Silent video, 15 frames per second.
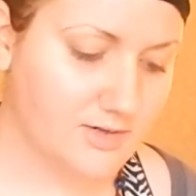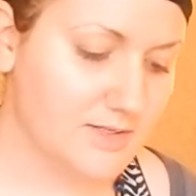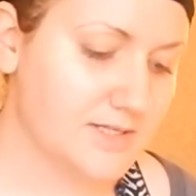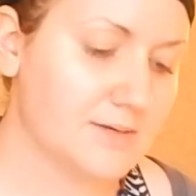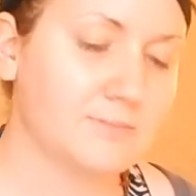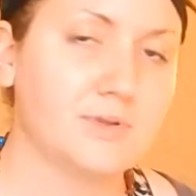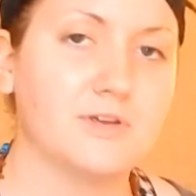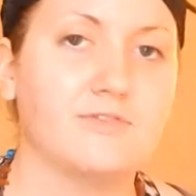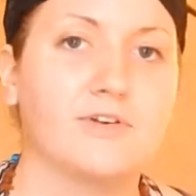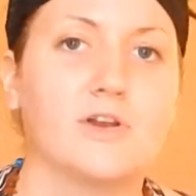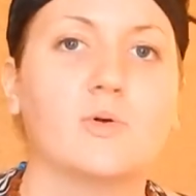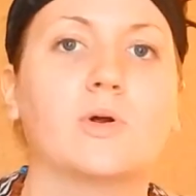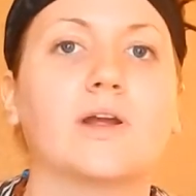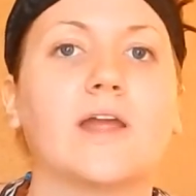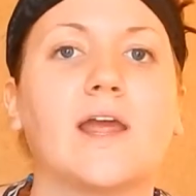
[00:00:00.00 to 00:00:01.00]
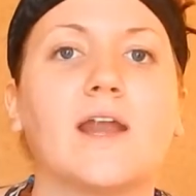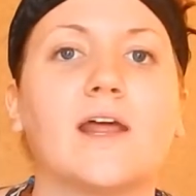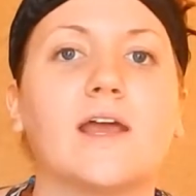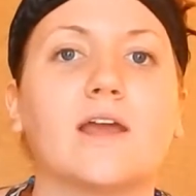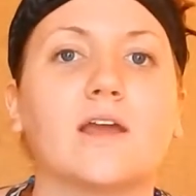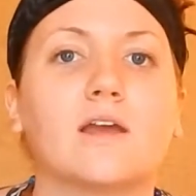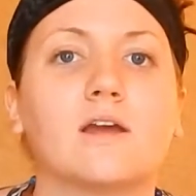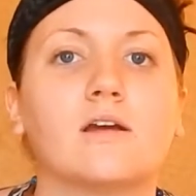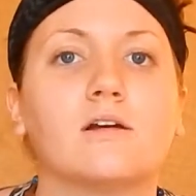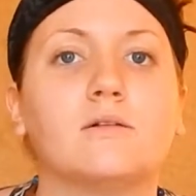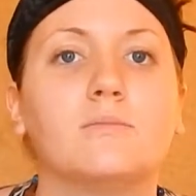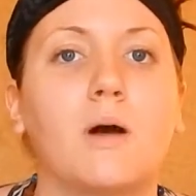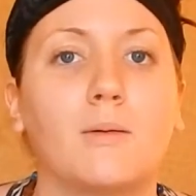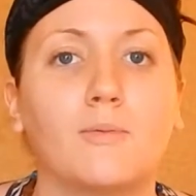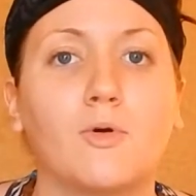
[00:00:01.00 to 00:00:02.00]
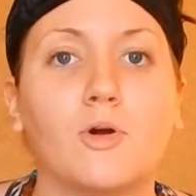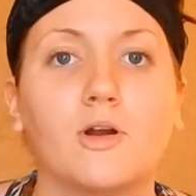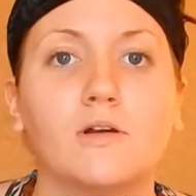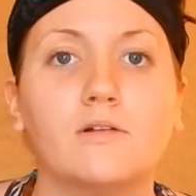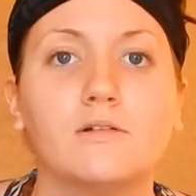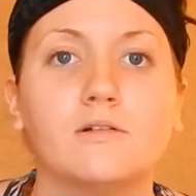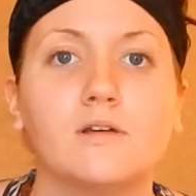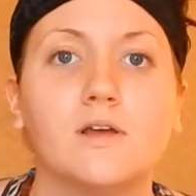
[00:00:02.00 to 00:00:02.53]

Simply Fit organic popcorn.